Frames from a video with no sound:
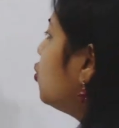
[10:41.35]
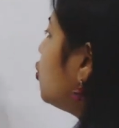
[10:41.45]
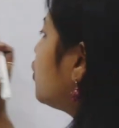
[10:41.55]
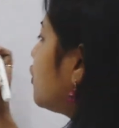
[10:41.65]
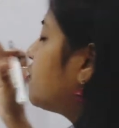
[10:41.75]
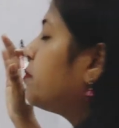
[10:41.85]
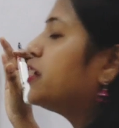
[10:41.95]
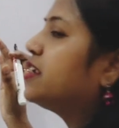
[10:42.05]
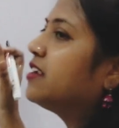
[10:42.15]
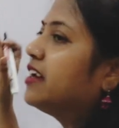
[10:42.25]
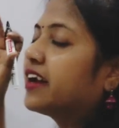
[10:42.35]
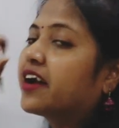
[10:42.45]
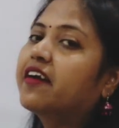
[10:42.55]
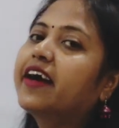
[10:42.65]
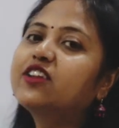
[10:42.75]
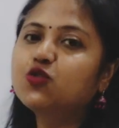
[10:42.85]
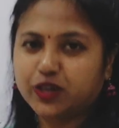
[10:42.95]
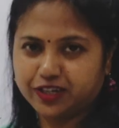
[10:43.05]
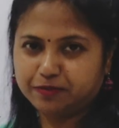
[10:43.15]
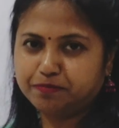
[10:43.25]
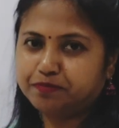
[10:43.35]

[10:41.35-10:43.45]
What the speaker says: lose its speed gradually,